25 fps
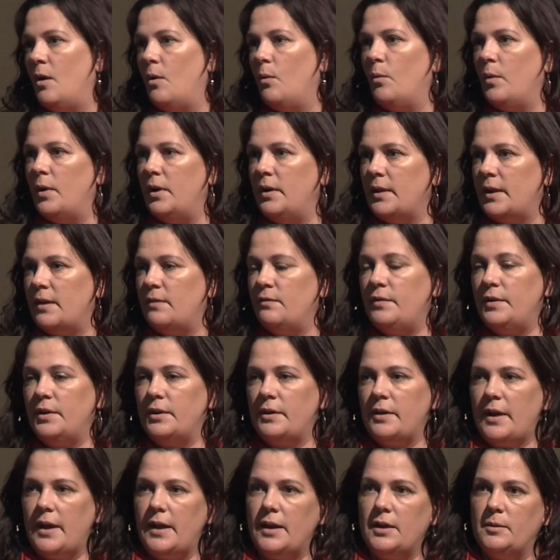one of the, and
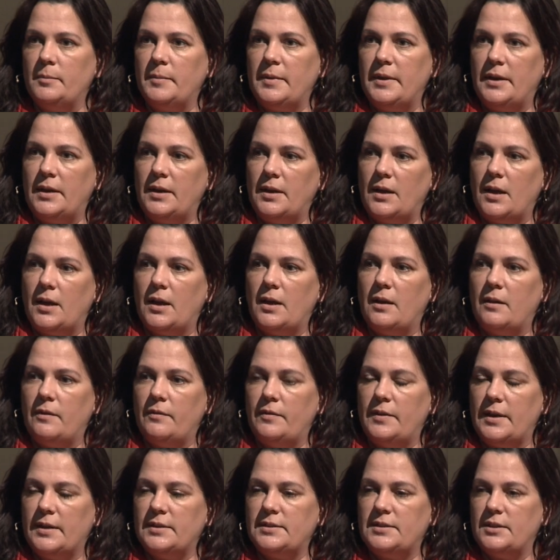Vera Edelman of
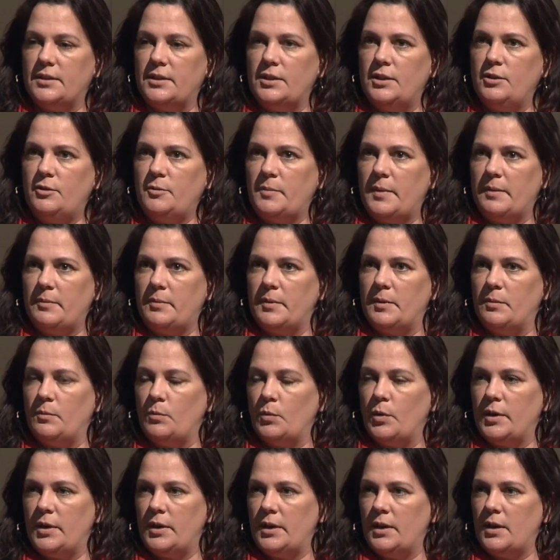the ACLU, they've been
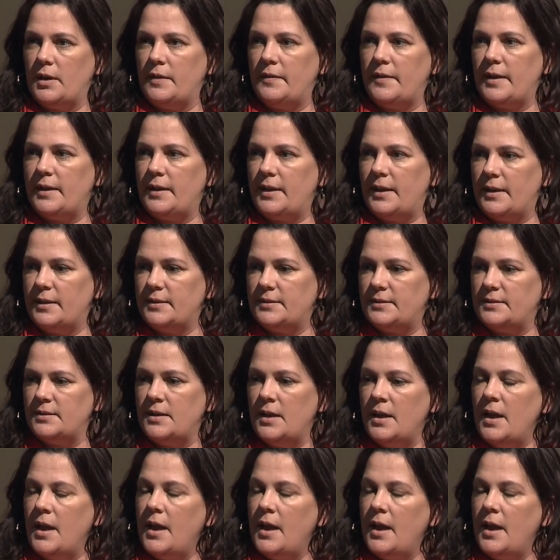working on that case.